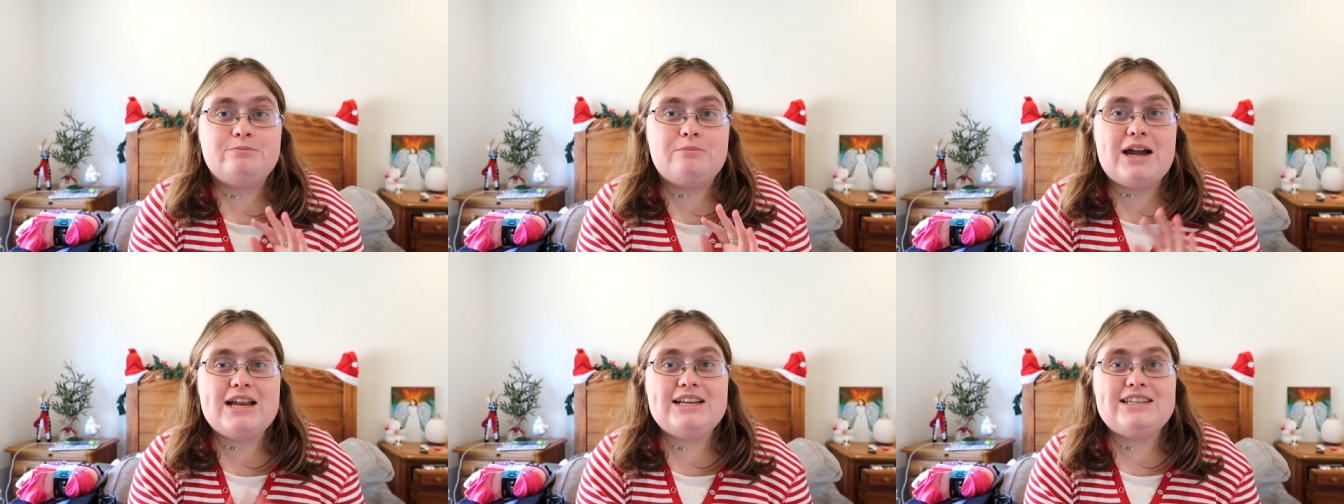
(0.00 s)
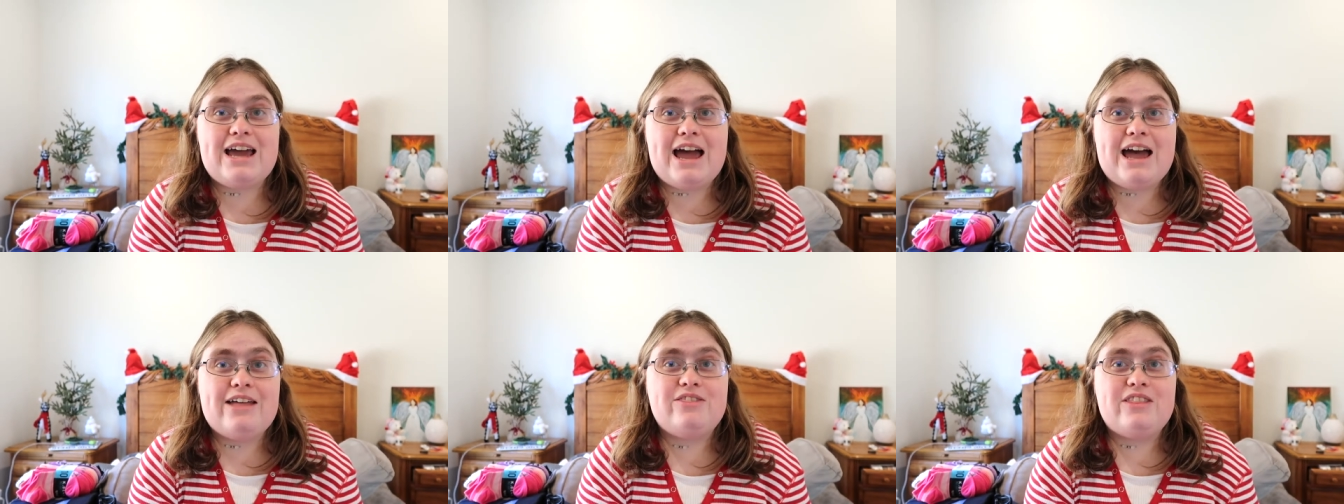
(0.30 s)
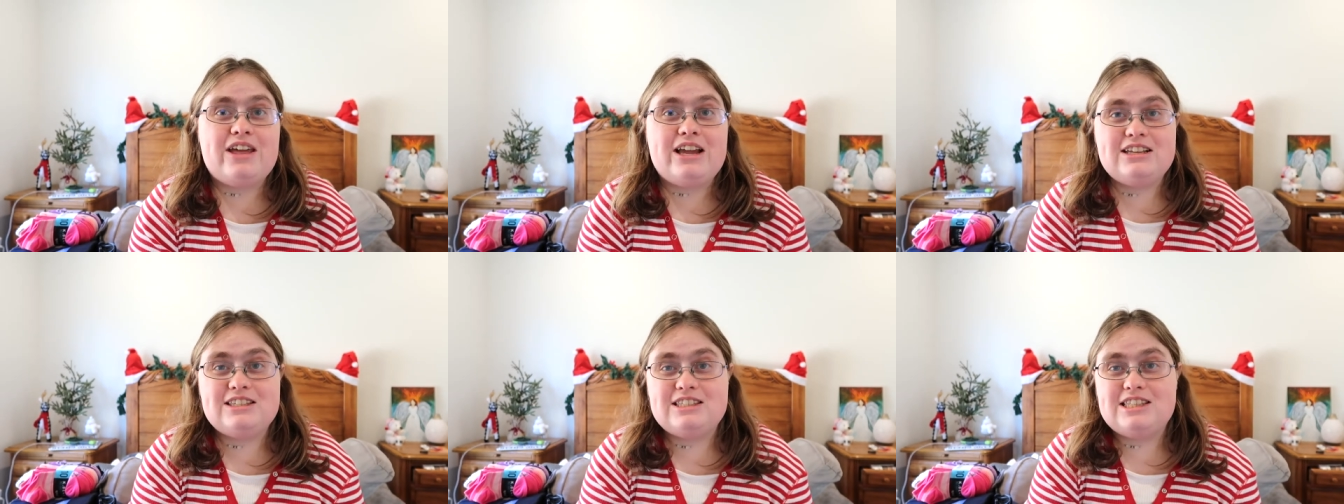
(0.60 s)
my dad
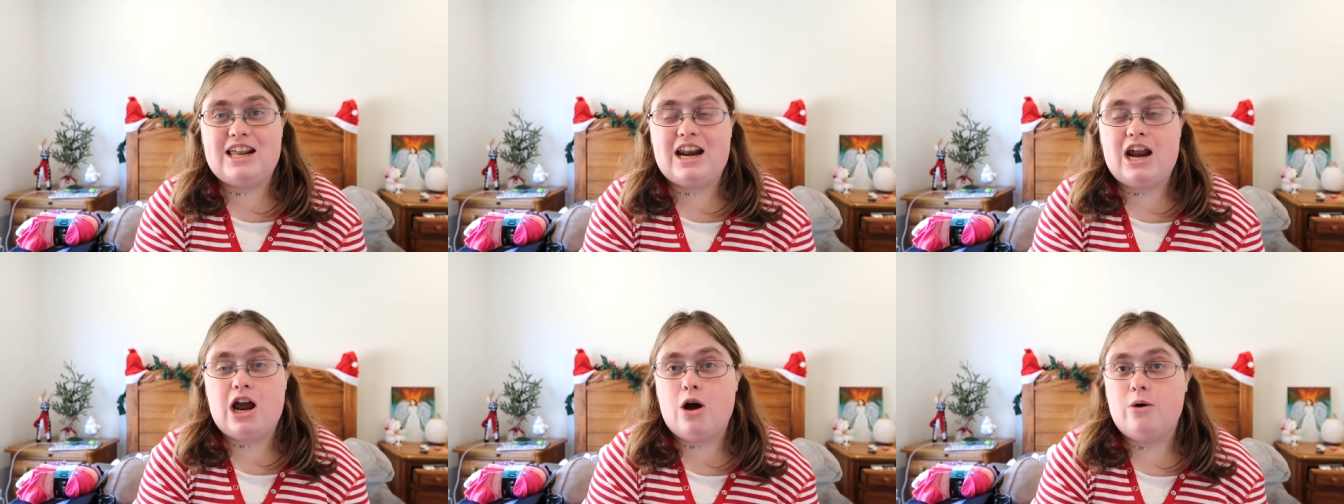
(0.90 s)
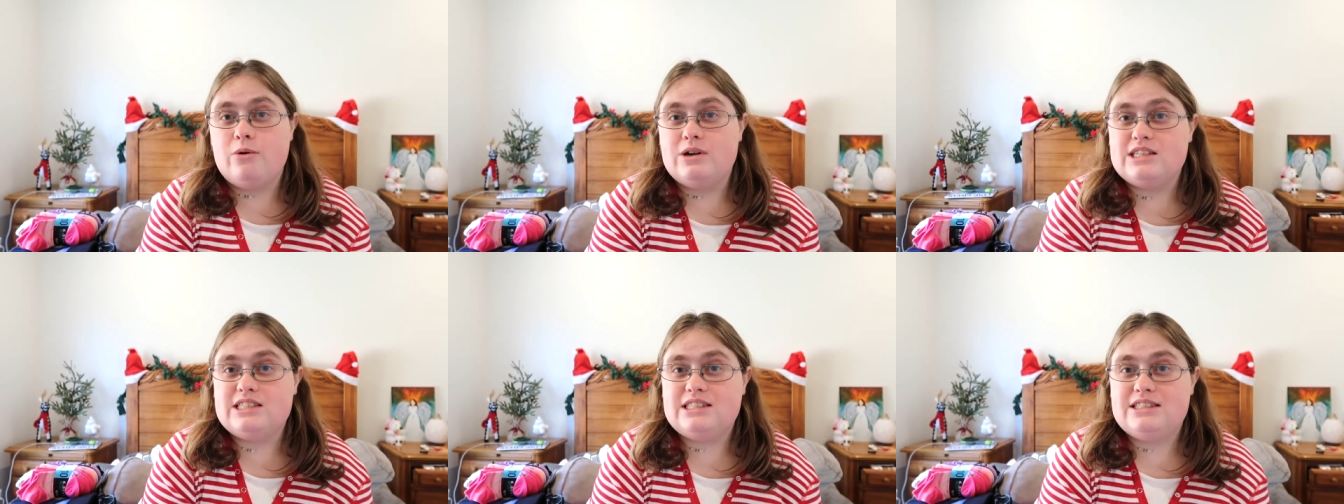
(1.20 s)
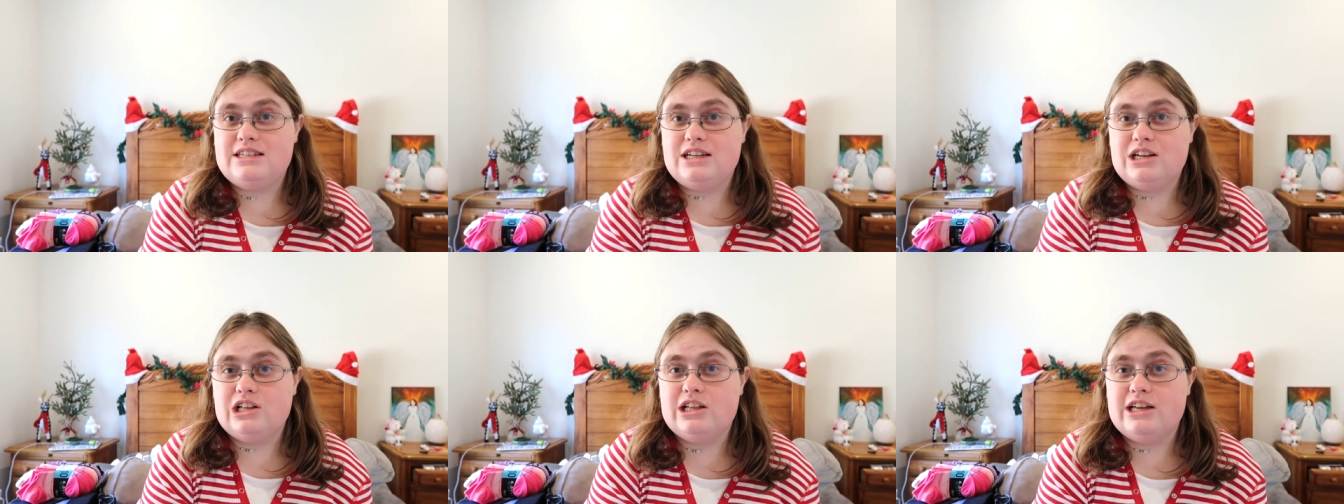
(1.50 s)
thinks that I always
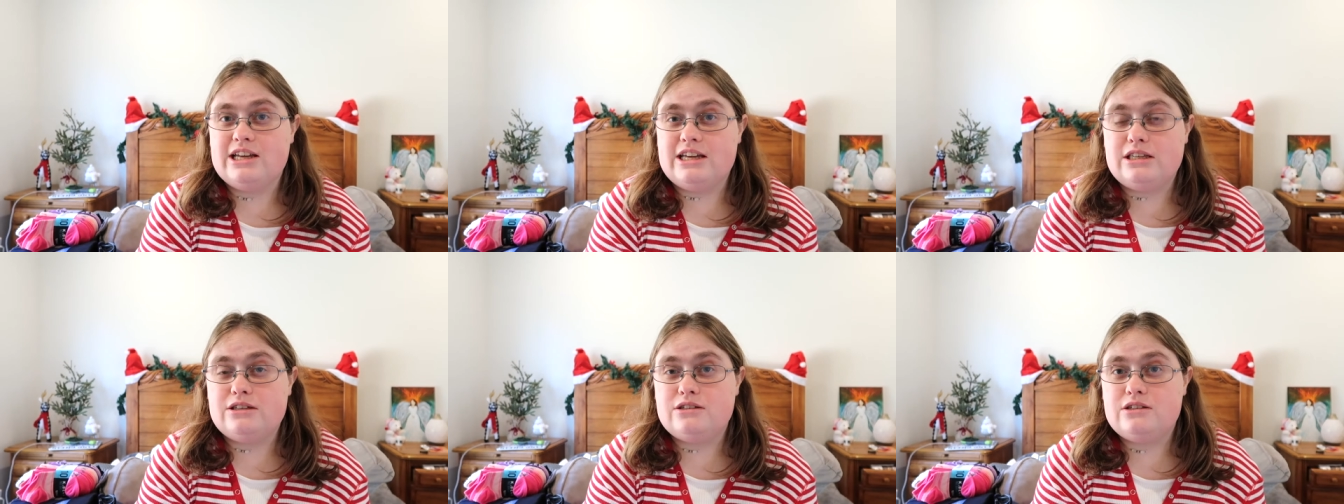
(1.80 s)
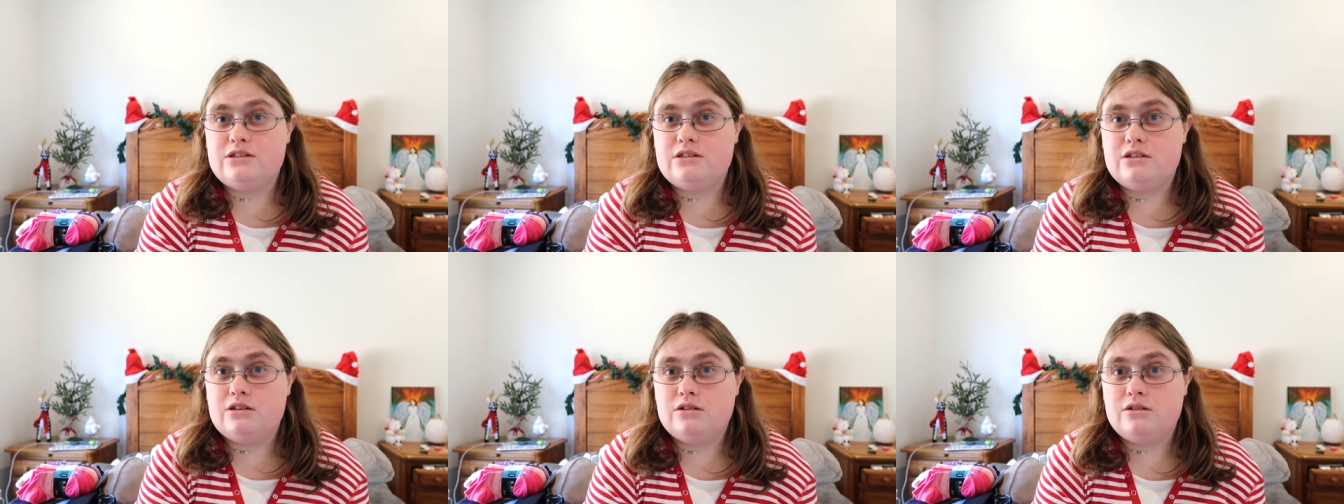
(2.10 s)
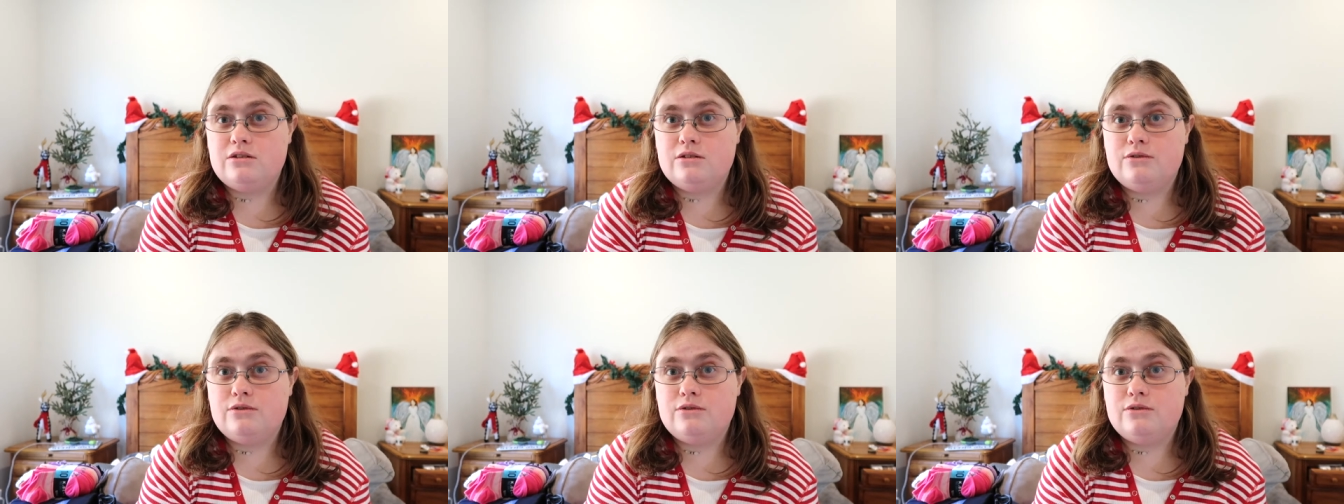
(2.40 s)
steal his